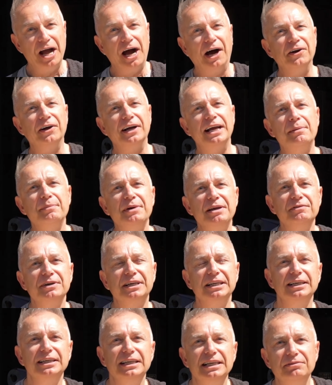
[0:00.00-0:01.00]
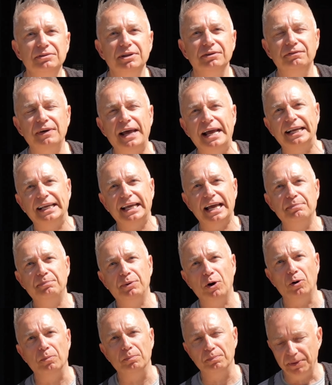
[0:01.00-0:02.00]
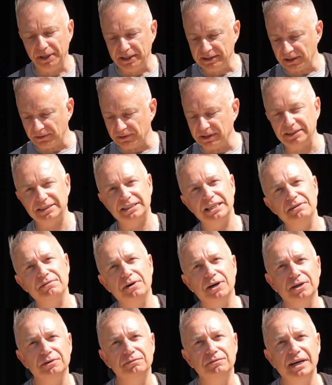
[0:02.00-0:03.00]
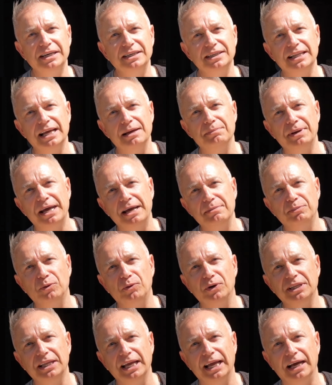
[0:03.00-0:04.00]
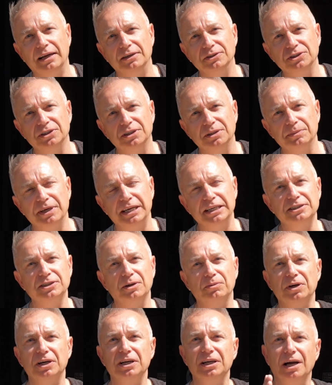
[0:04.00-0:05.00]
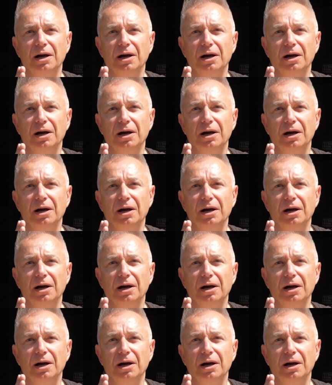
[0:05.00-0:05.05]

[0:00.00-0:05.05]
And I am even going to leave the fat cap on because I'm going to see if I can render that bad boy down. Do you know what I mean? So I'm